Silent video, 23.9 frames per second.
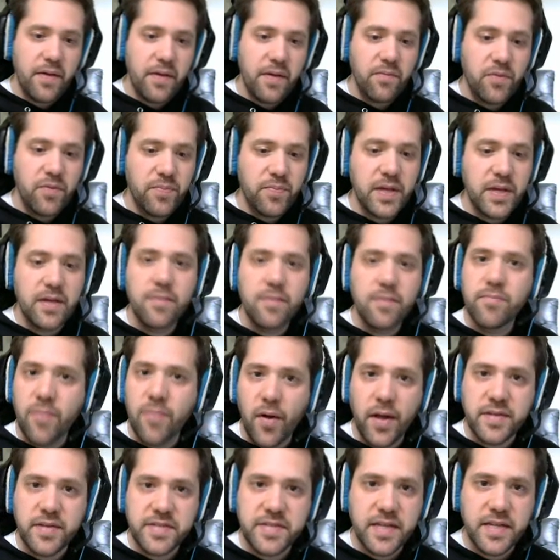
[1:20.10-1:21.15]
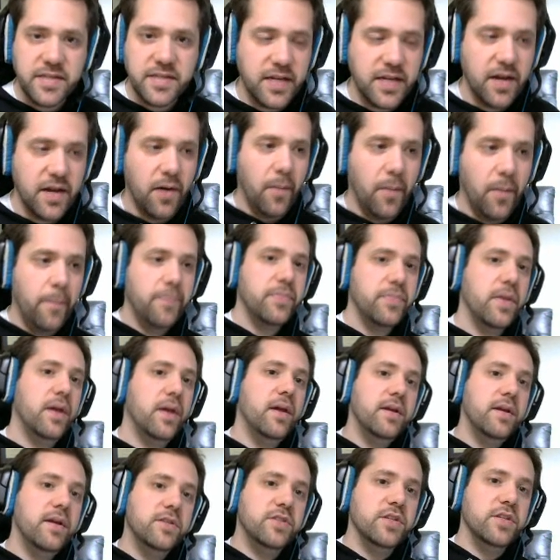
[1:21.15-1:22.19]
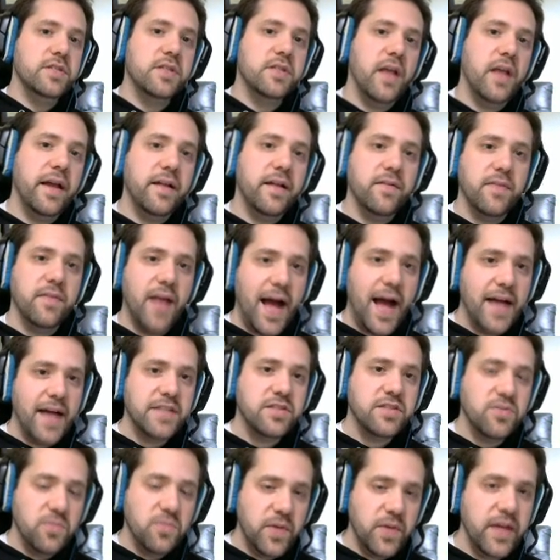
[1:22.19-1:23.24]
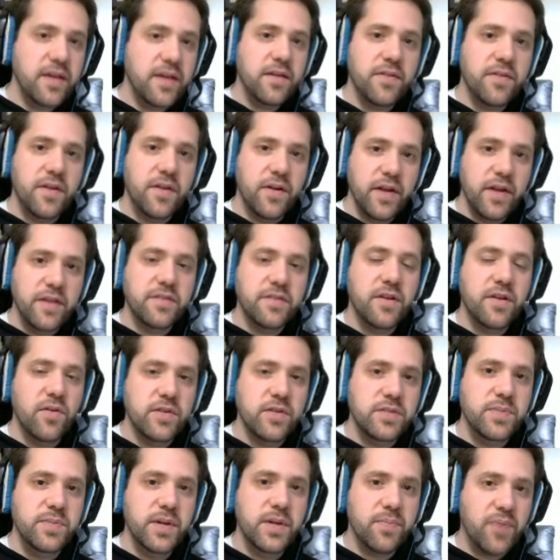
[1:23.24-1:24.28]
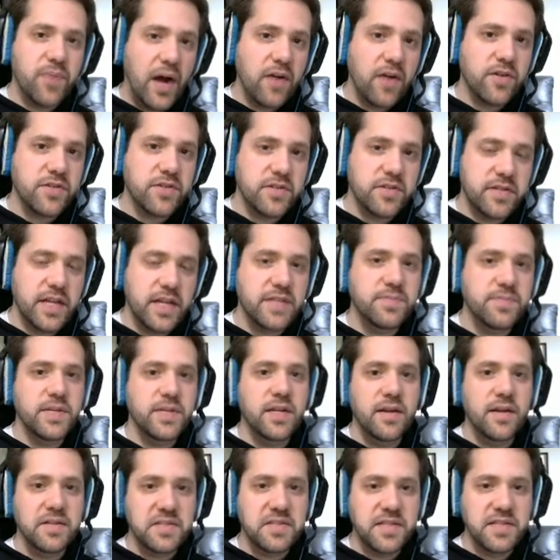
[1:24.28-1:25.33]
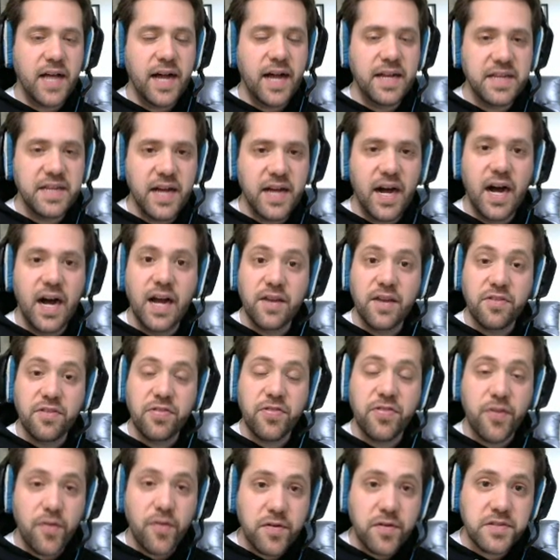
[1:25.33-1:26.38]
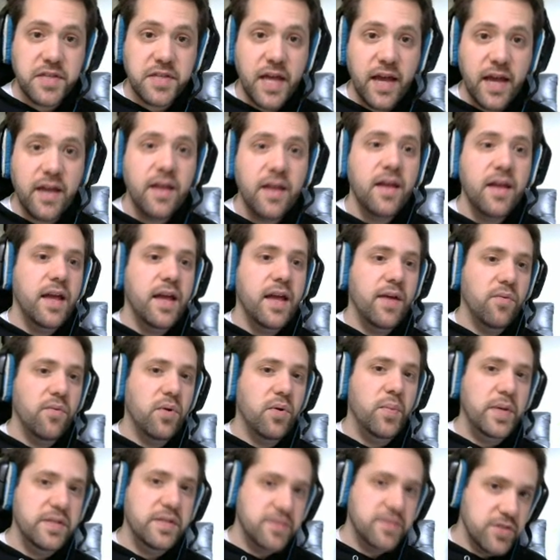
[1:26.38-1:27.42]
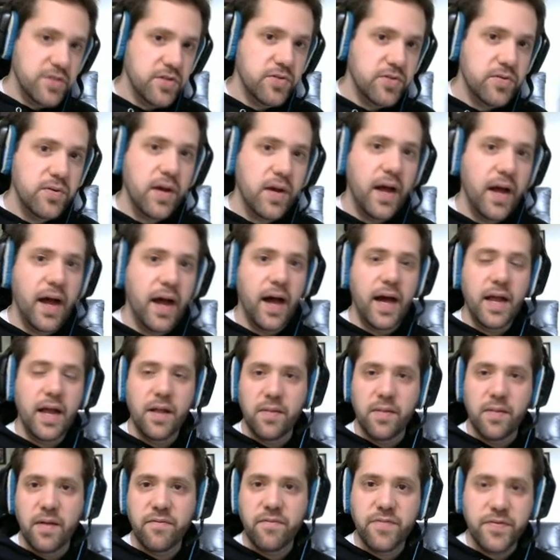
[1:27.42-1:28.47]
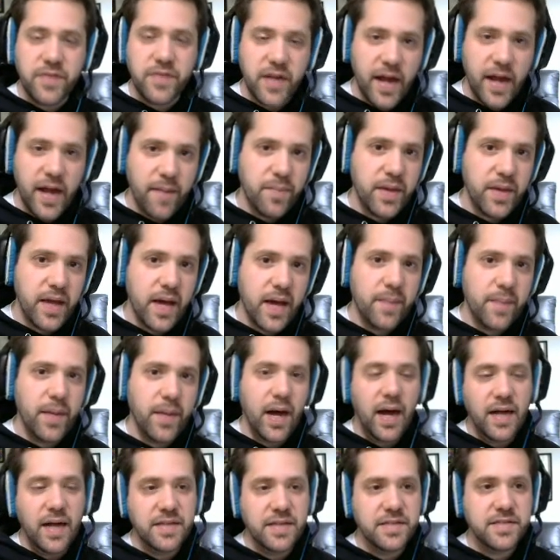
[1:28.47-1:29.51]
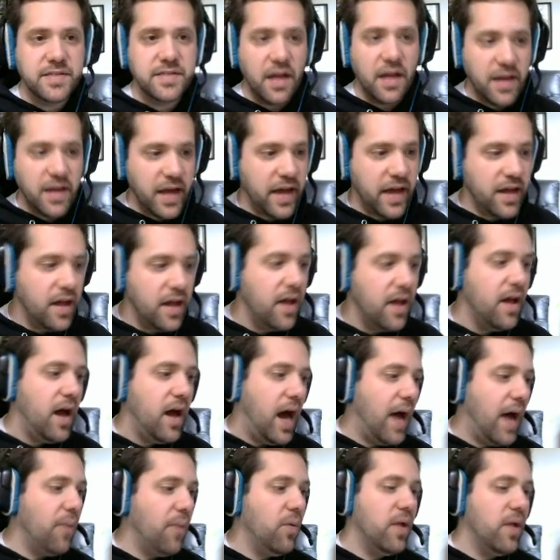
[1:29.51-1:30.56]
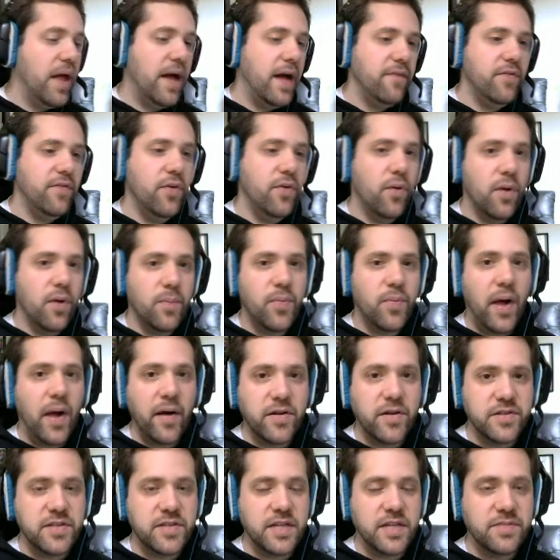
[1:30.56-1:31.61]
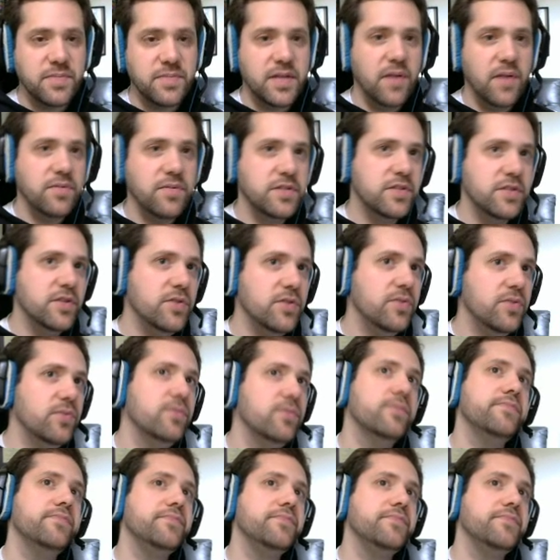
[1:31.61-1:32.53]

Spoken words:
then we'll be all set to go. Just like last week, there is going to be a progress assessment assigned on Thursday. It will be due at 11:59 p.m. on Sunday. I will have your progress assessment that was due